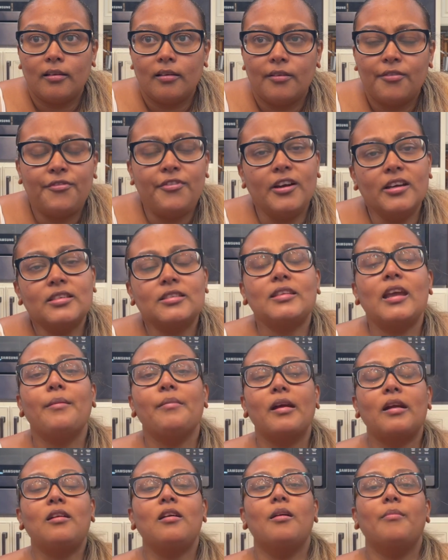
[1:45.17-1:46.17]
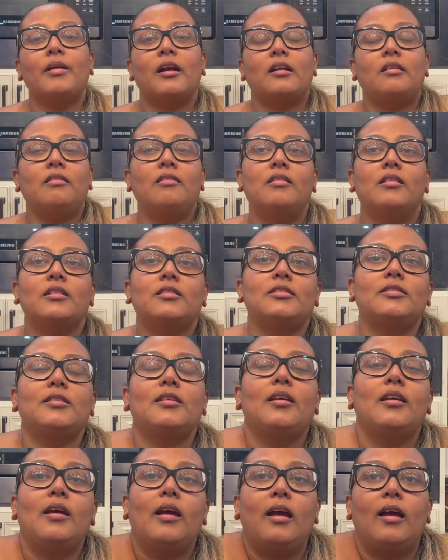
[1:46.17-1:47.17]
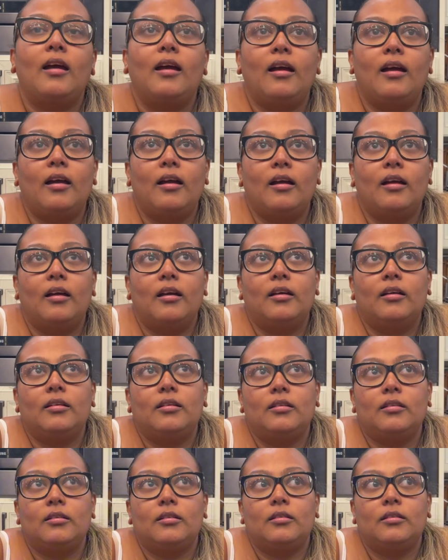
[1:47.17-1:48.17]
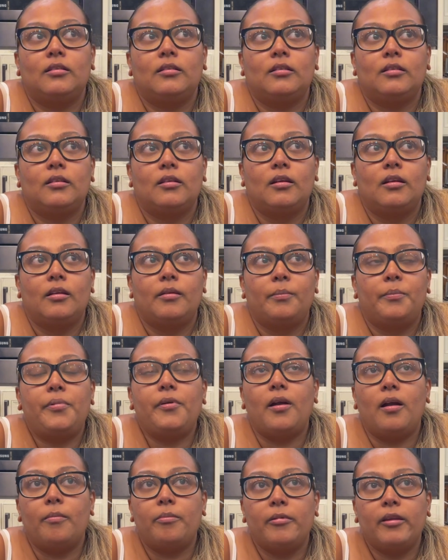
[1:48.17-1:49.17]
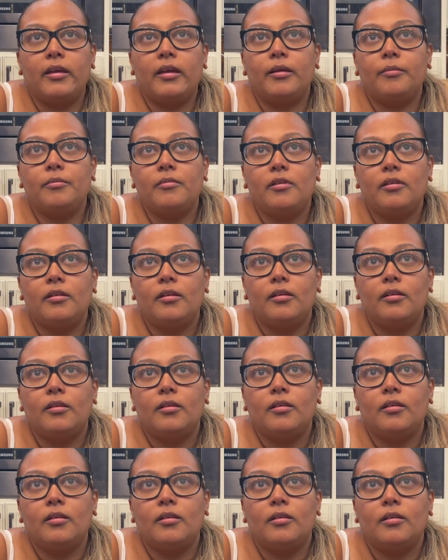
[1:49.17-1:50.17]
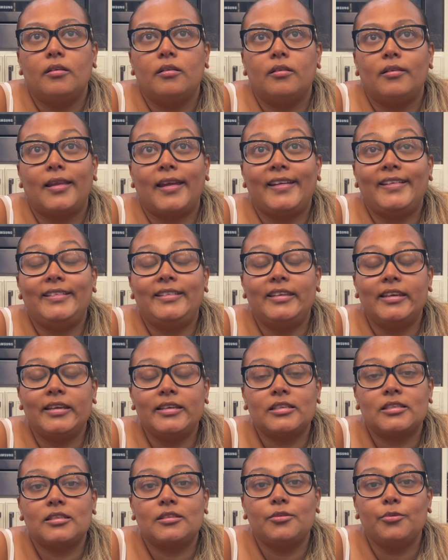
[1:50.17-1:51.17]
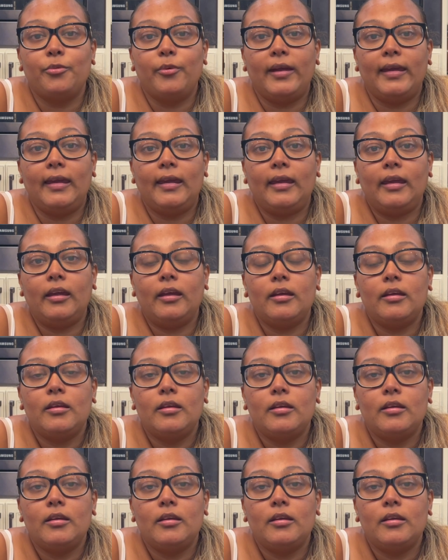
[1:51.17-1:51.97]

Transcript: first time I come across a problem like this where